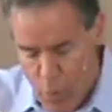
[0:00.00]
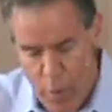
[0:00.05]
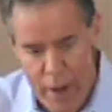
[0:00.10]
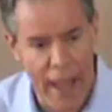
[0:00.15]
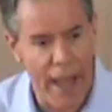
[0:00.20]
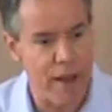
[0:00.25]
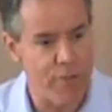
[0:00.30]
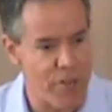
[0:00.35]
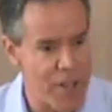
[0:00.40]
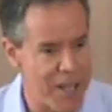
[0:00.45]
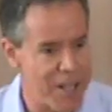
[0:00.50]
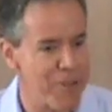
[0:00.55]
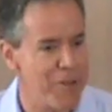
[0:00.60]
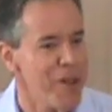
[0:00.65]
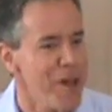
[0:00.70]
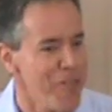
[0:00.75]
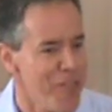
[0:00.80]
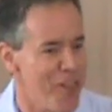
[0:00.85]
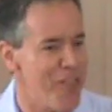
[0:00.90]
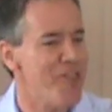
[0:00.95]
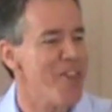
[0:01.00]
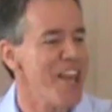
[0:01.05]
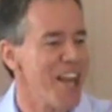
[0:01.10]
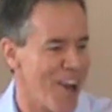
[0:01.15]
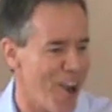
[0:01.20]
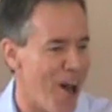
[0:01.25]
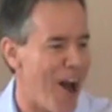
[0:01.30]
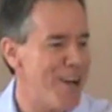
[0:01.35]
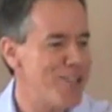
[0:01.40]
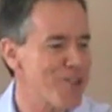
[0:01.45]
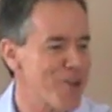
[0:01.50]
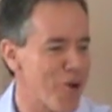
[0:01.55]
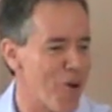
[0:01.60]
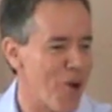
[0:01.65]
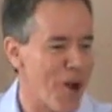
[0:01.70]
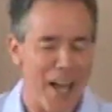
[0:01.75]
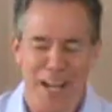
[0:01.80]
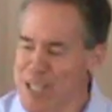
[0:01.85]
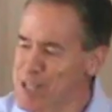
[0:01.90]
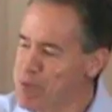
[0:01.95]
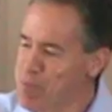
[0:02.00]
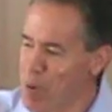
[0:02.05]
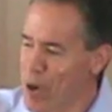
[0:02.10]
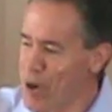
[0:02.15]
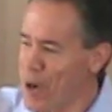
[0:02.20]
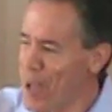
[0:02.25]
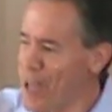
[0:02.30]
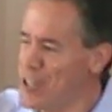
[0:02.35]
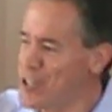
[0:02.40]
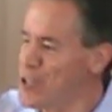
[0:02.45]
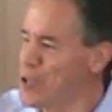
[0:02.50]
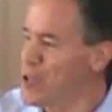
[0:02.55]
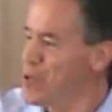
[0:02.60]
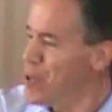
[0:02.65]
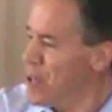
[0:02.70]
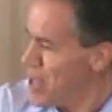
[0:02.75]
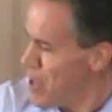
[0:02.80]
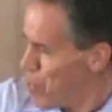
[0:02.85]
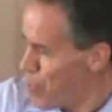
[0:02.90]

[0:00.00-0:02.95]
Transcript: we have then the theological explanation,